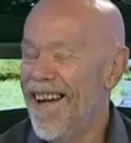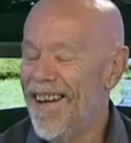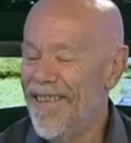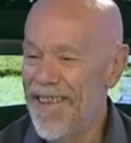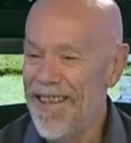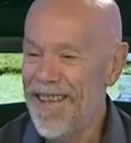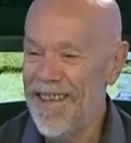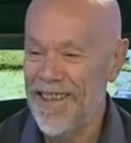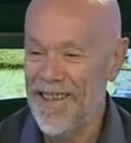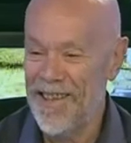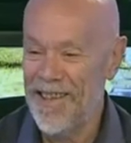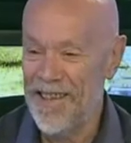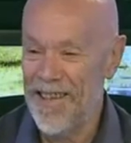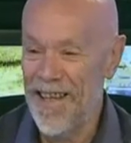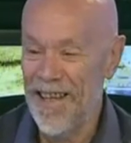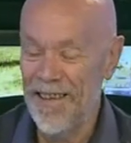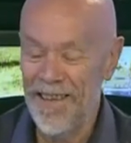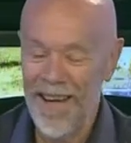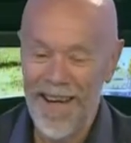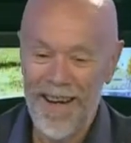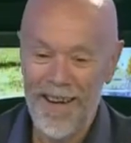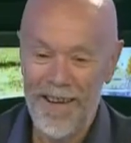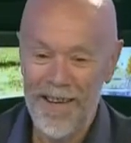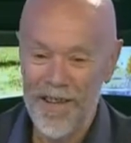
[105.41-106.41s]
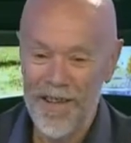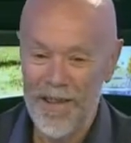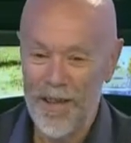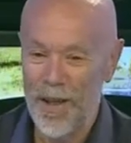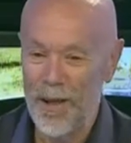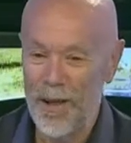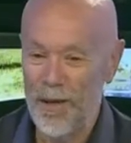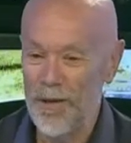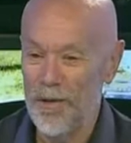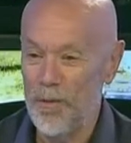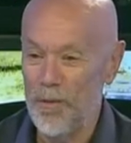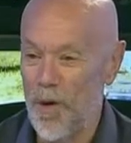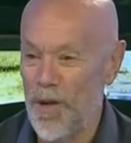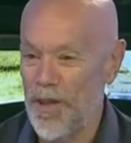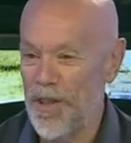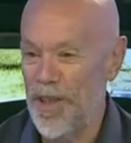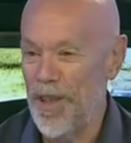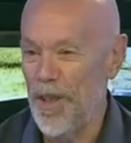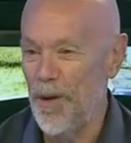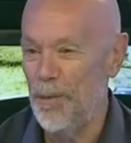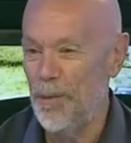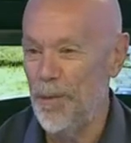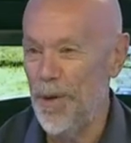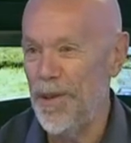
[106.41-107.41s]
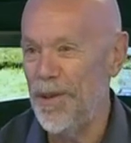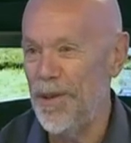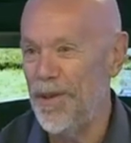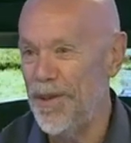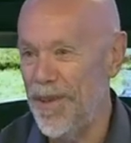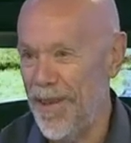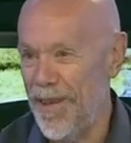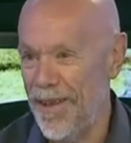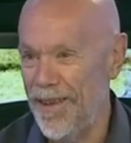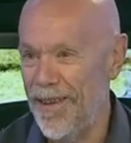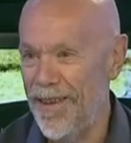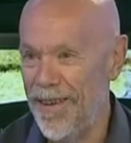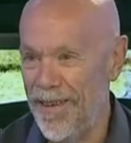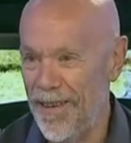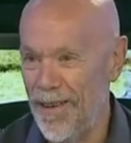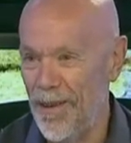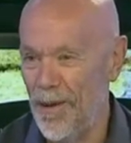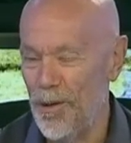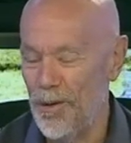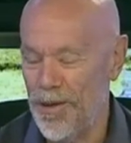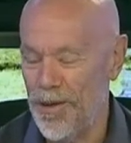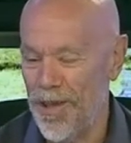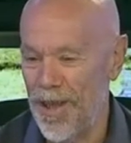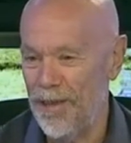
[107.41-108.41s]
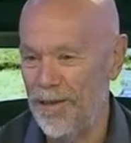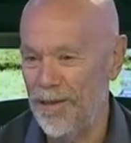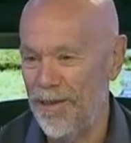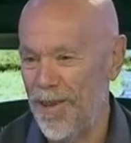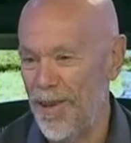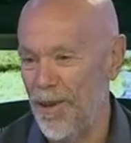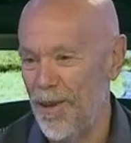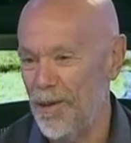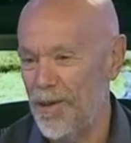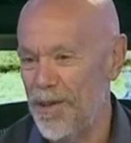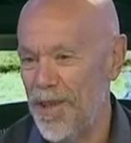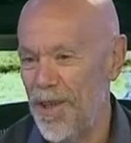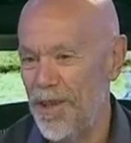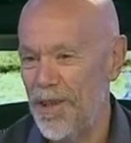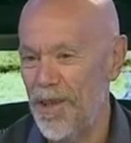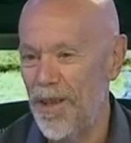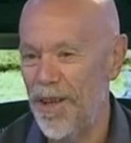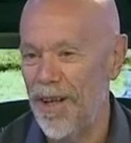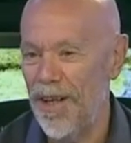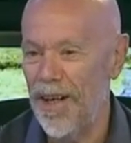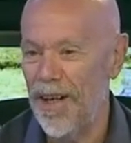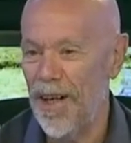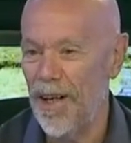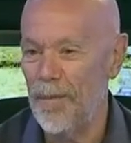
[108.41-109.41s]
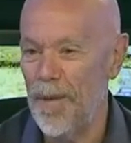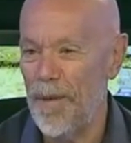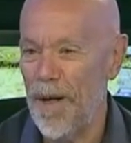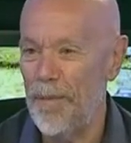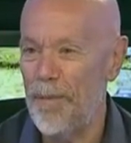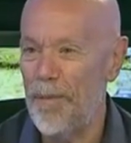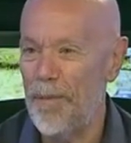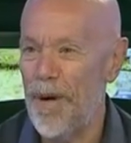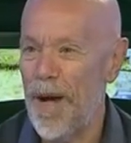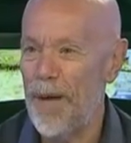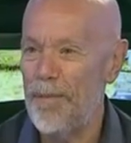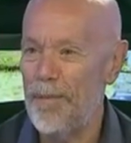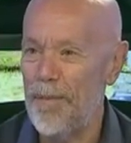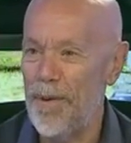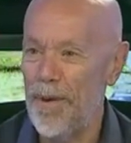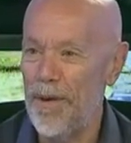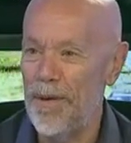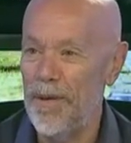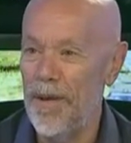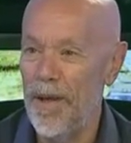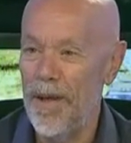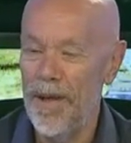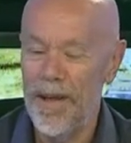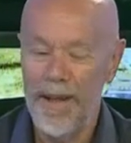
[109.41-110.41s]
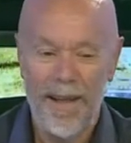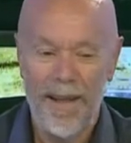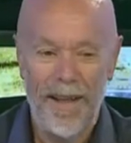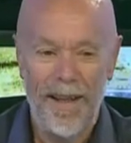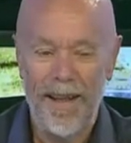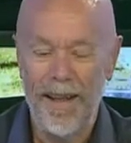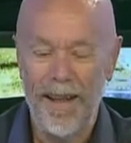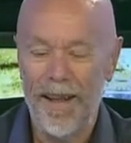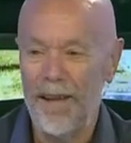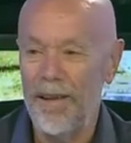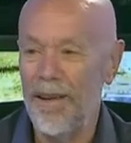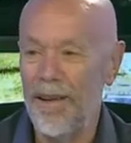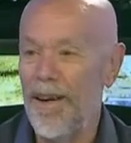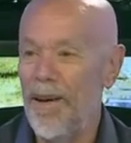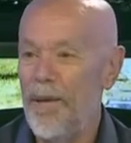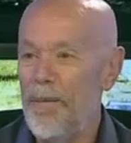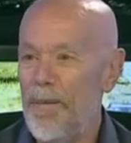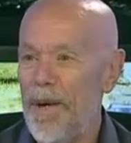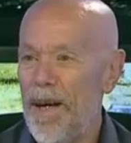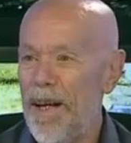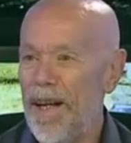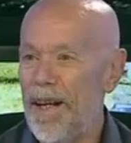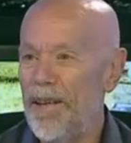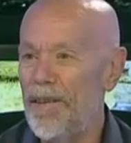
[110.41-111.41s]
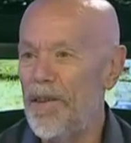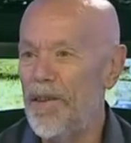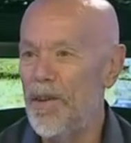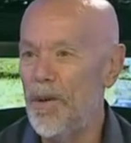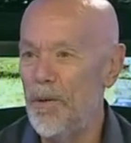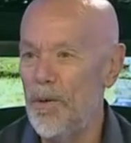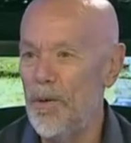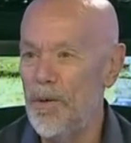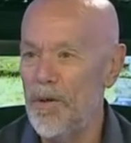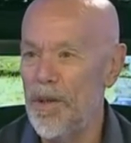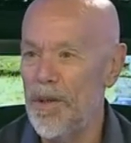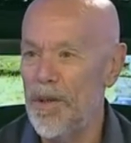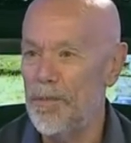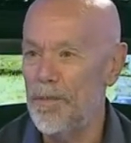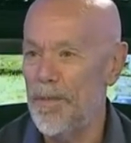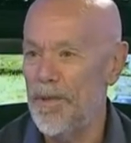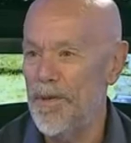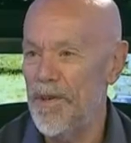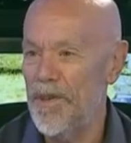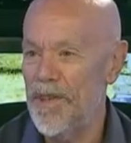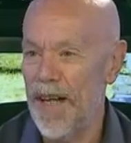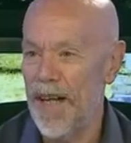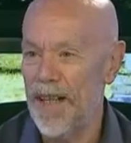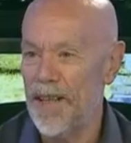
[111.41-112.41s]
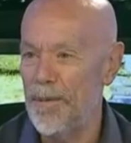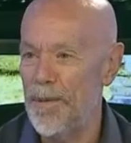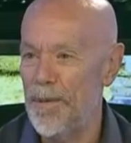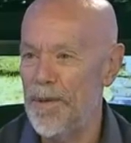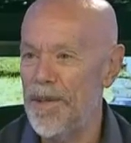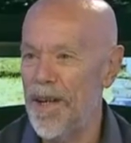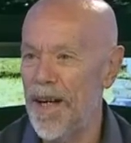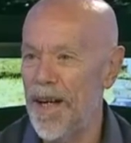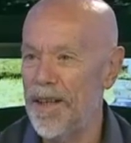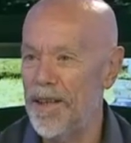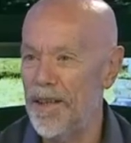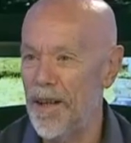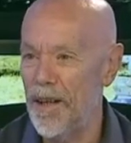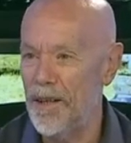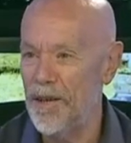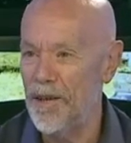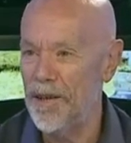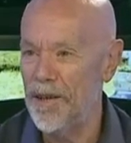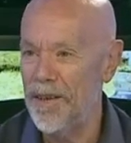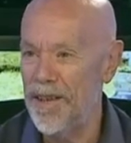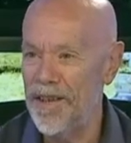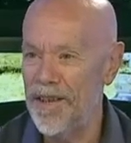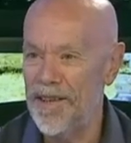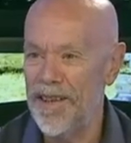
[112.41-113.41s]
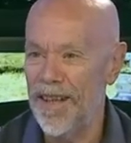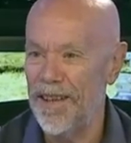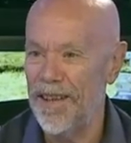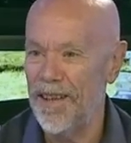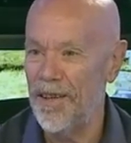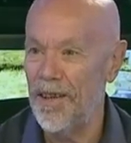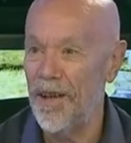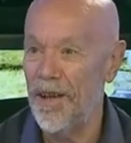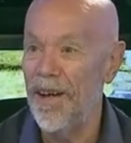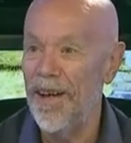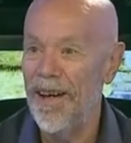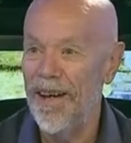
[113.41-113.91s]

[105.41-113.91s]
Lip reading: Because I was washing up and also doing a little bit of prep and, peeling 200 sacks of potatoes and this, that and the other.